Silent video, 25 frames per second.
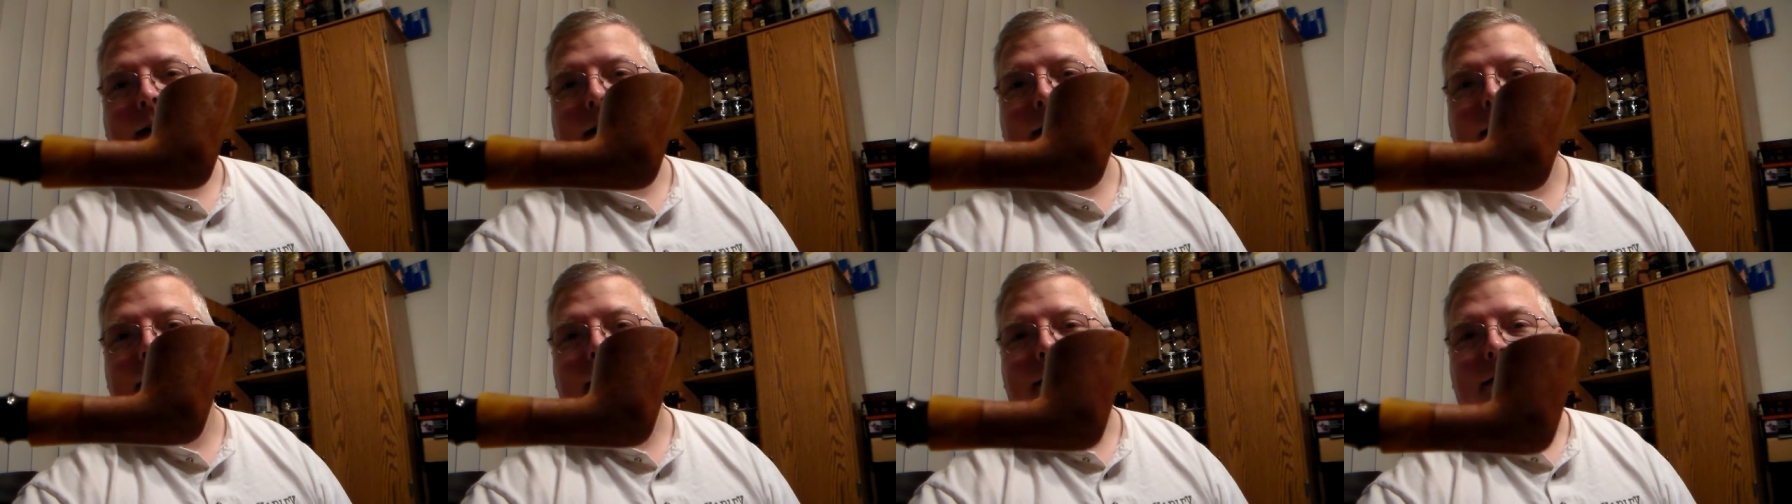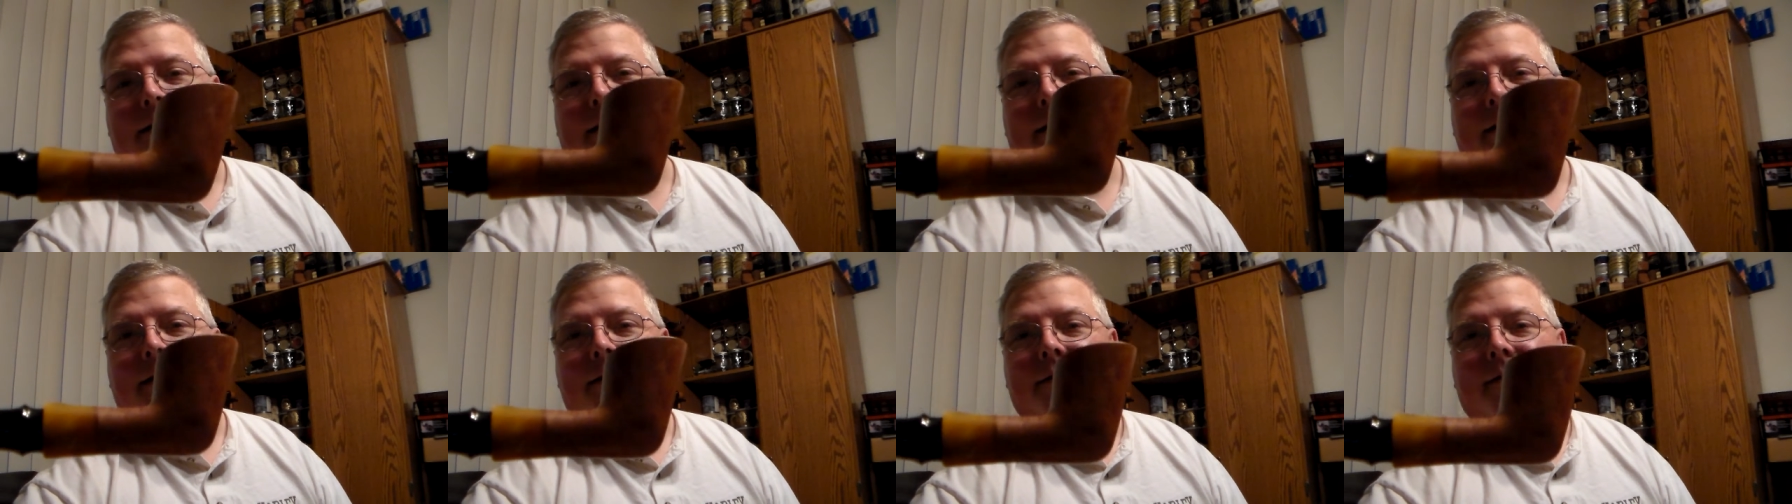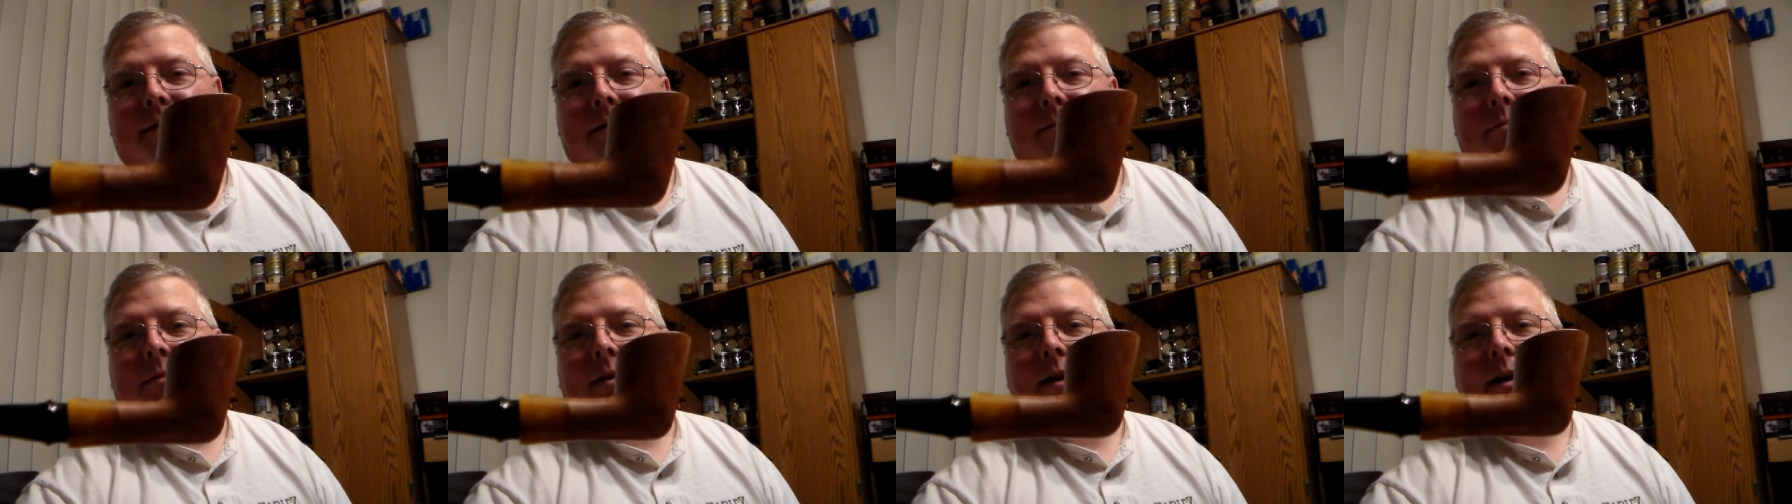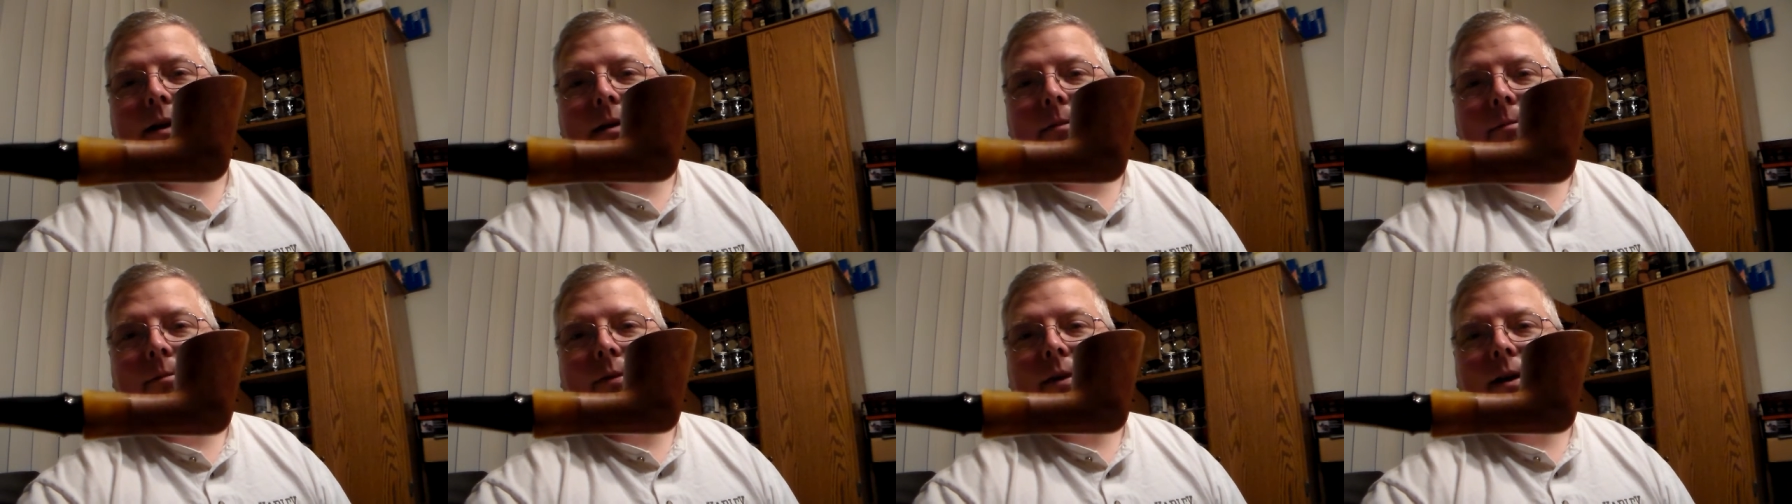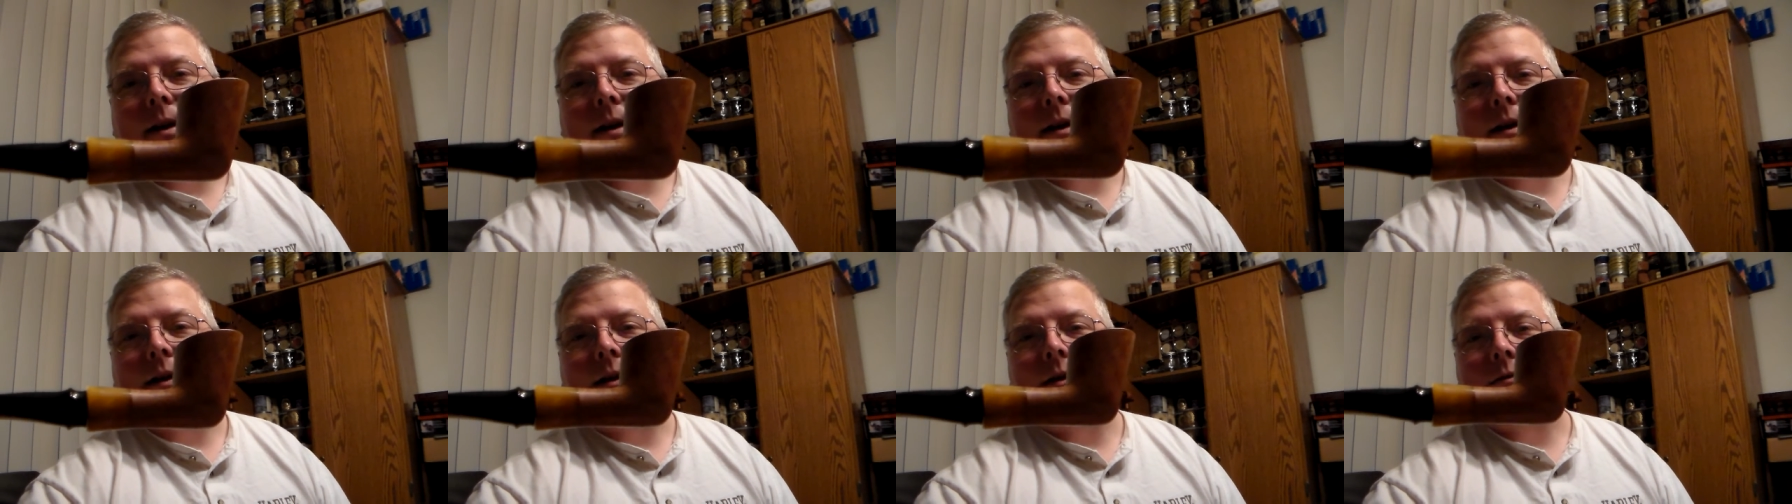That's a nice looking pipe.
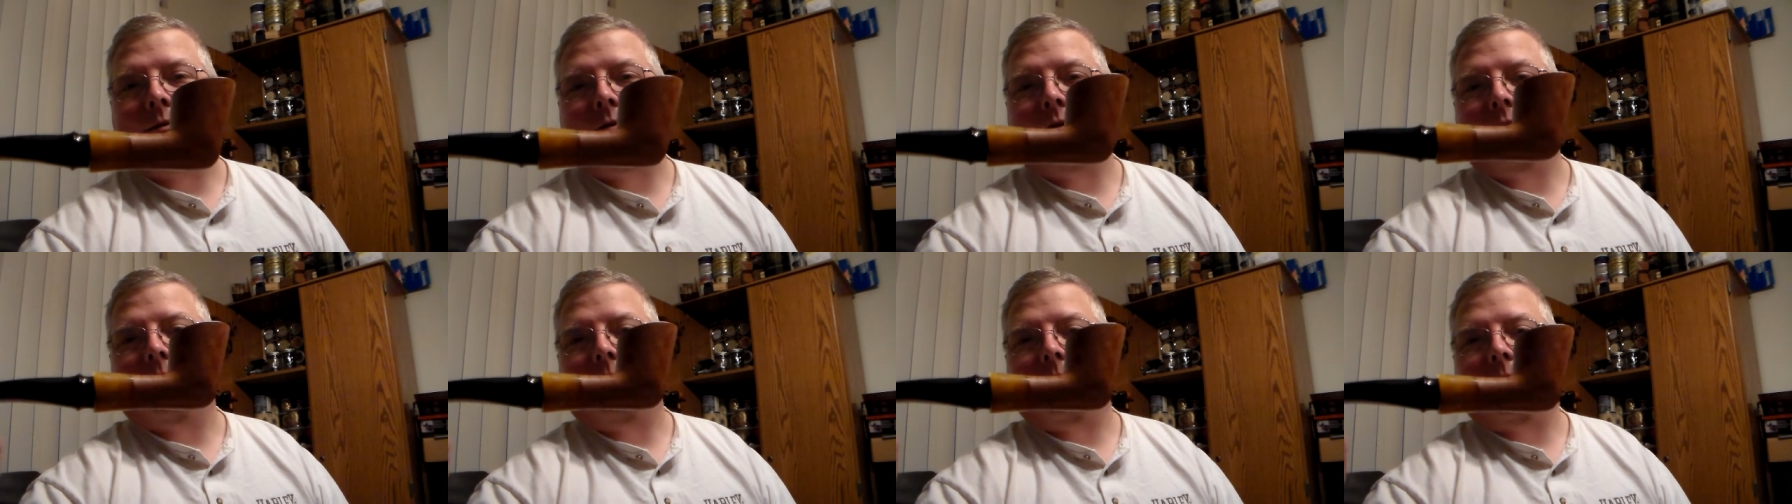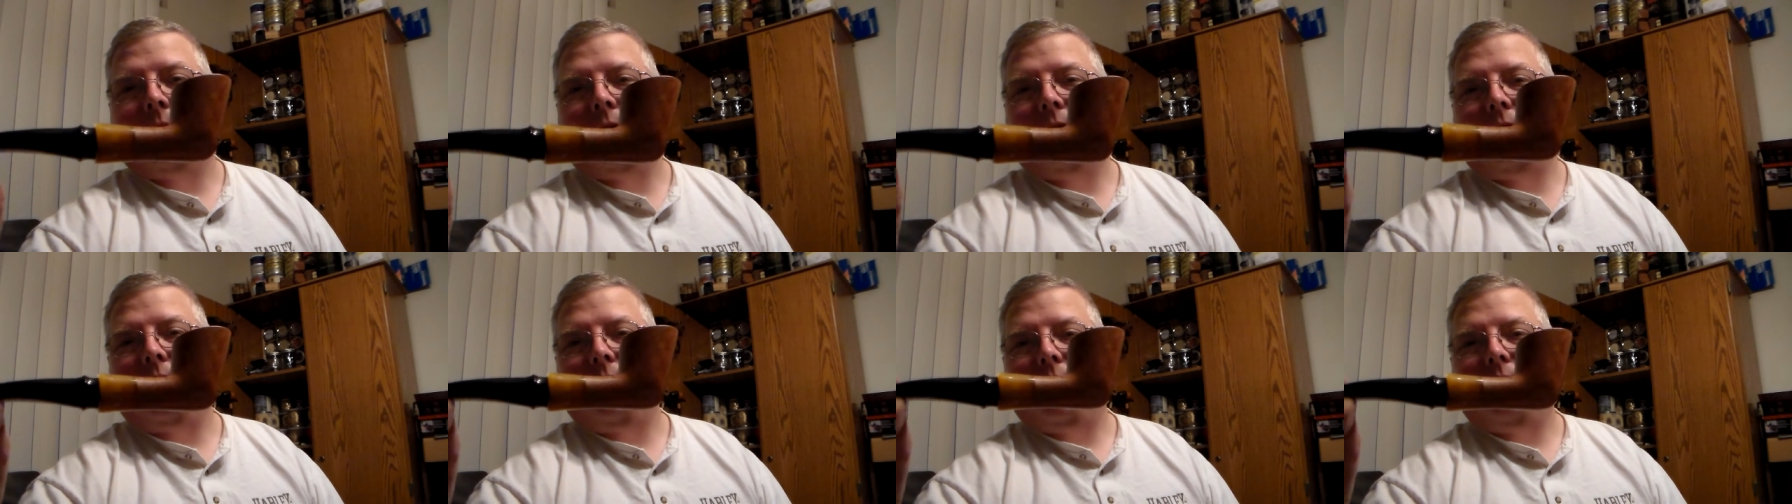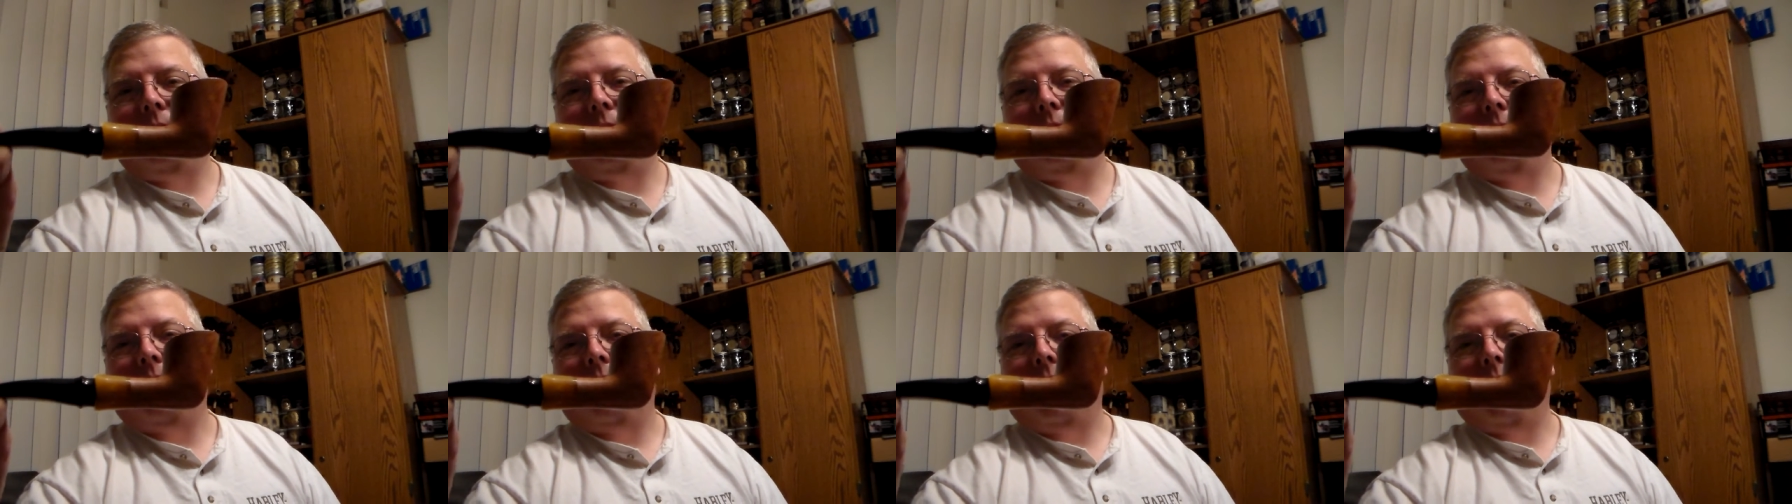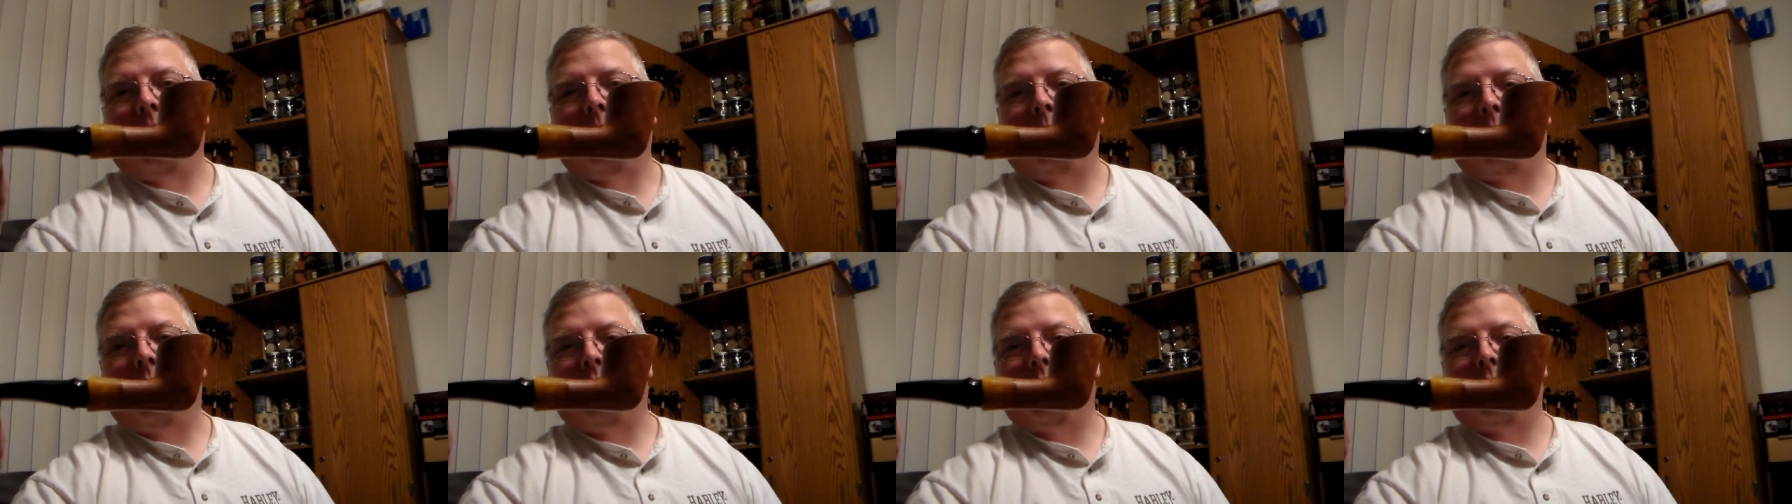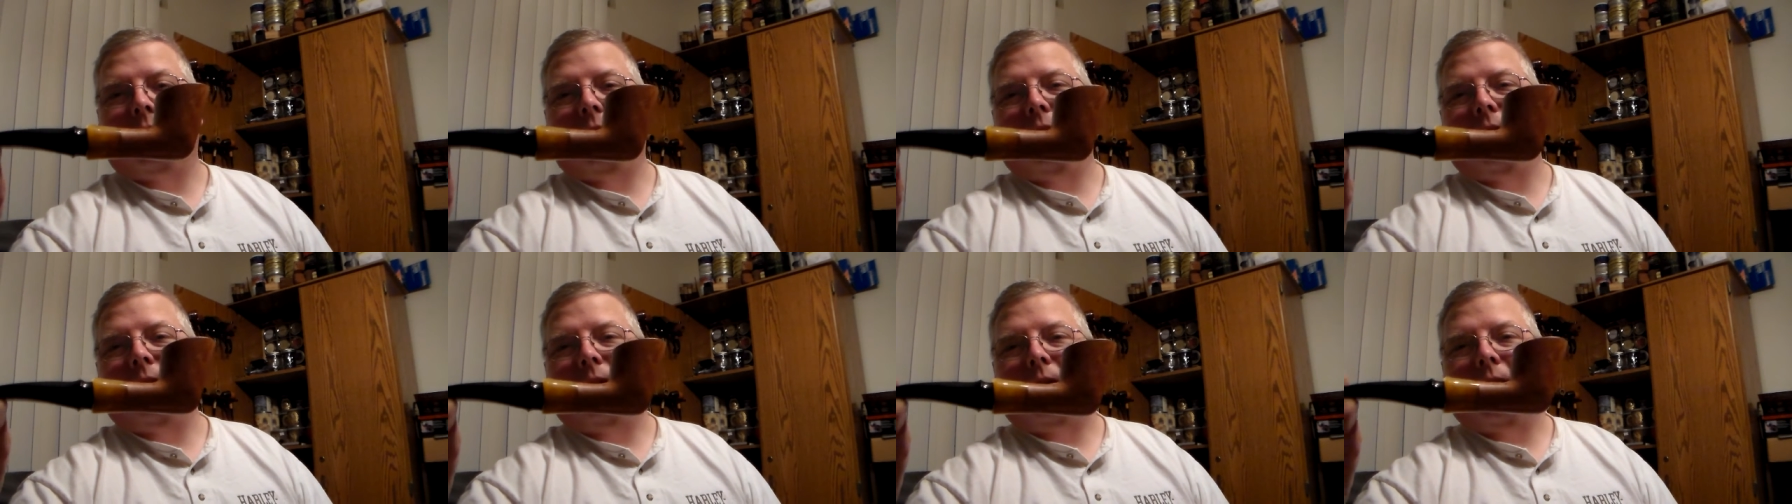Thank you, Jimmy. I
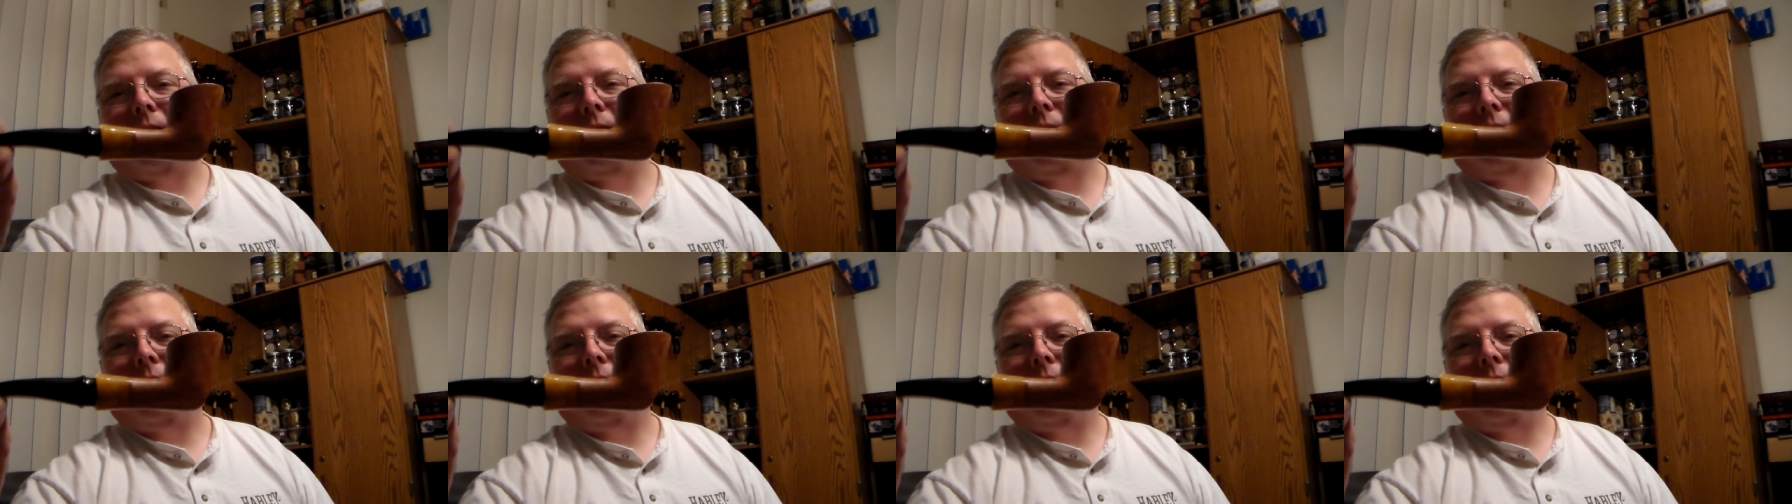appreciate